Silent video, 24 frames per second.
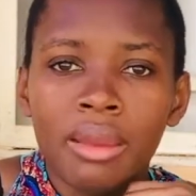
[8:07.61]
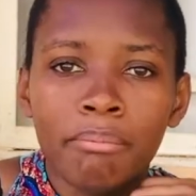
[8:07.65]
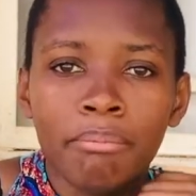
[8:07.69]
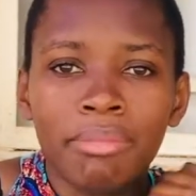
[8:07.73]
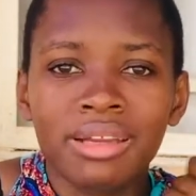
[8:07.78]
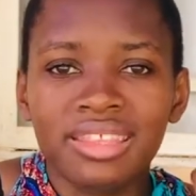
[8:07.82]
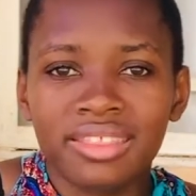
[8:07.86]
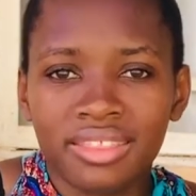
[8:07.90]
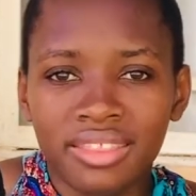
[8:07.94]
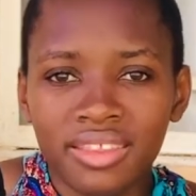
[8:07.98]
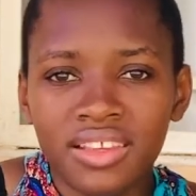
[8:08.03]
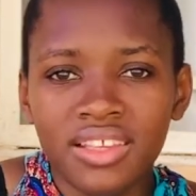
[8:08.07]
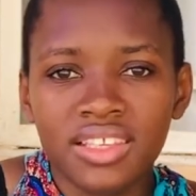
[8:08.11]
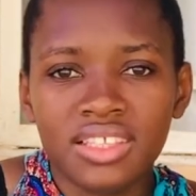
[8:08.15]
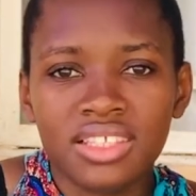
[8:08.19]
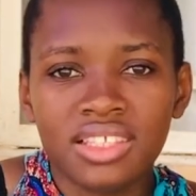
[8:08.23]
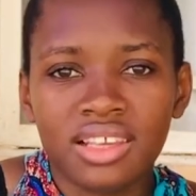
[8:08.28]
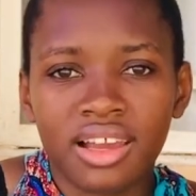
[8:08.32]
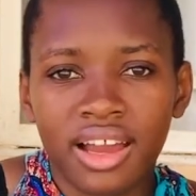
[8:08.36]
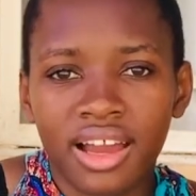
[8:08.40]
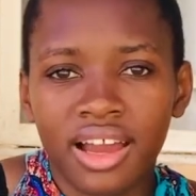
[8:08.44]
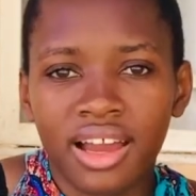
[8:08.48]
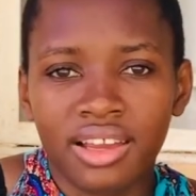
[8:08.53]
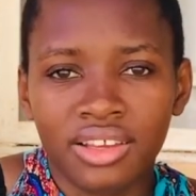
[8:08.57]
but things
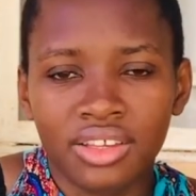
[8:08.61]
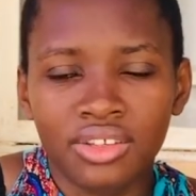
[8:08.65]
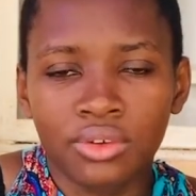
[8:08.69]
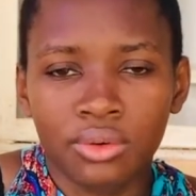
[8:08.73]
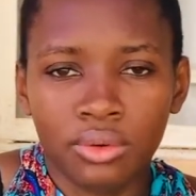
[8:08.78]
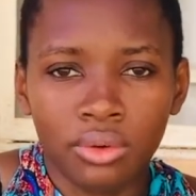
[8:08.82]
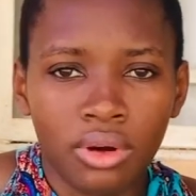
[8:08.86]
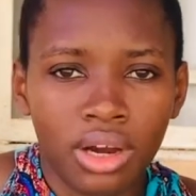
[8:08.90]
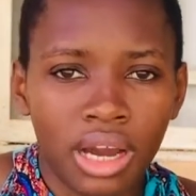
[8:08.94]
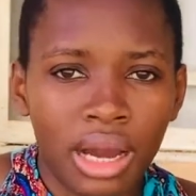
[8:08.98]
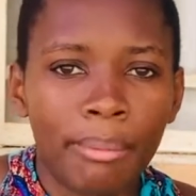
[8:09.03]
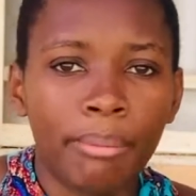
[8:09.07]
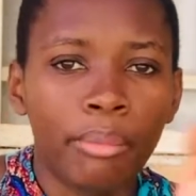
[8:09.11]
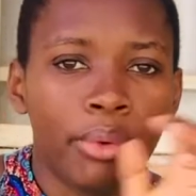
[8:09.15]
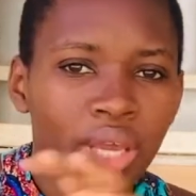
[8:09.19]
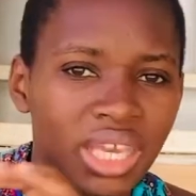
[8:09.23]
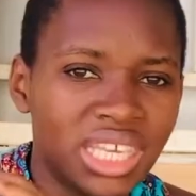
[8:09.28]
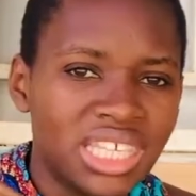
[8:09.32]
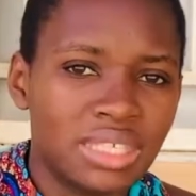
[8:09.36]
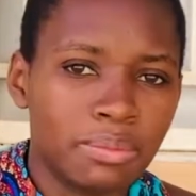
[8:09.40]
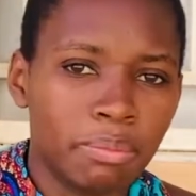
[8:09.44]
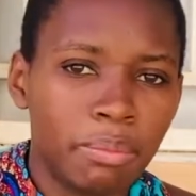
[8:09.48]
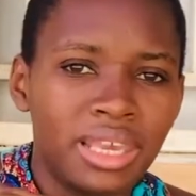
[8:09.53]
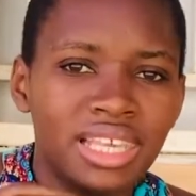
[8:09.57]
are, you know, are more
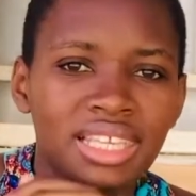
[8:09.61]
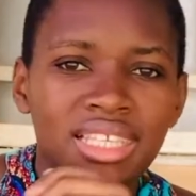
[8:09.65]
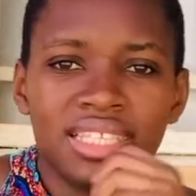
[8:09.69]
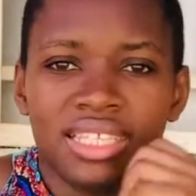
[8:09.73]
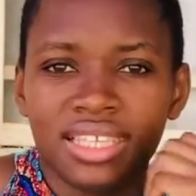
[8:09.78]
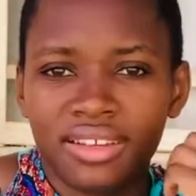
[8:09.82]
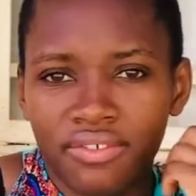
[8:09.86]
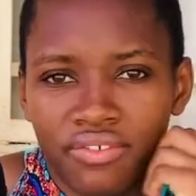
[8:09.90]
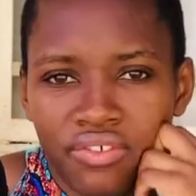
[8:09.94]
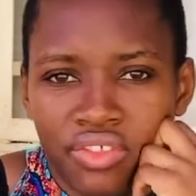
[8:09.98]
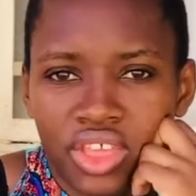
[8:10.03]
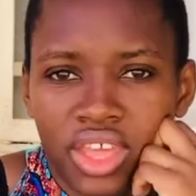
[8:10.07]
expensive